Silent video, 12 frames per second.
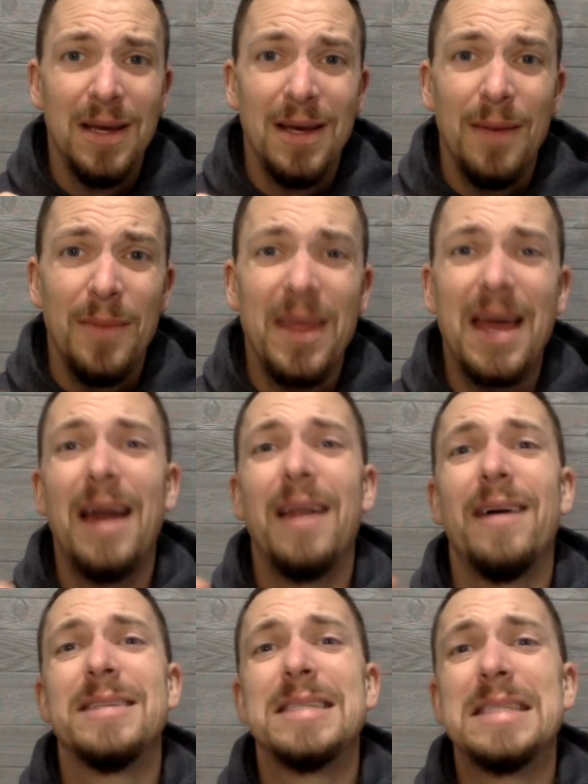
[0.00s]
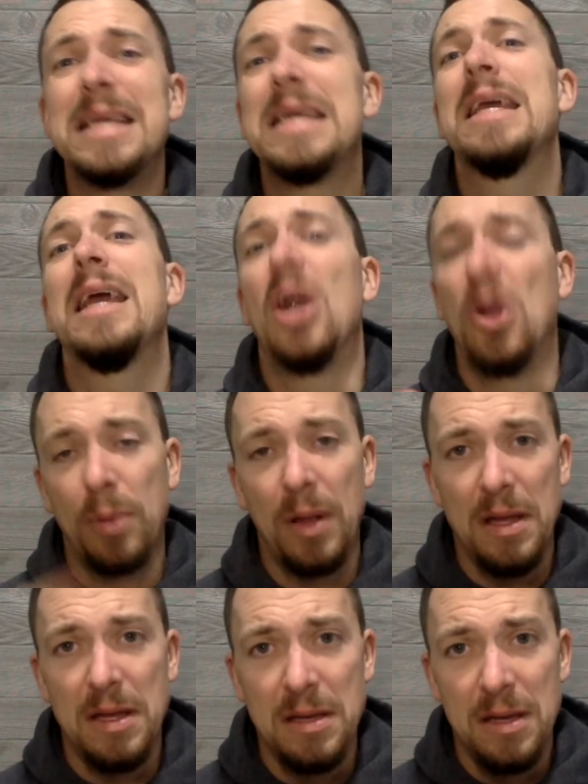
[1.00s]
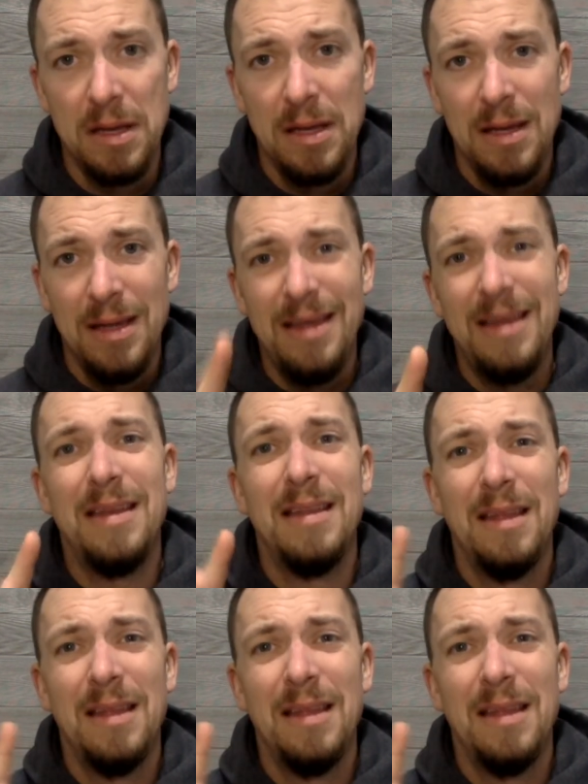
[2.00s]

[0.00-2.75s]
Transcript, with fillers: I mean, they got a stinking airplane in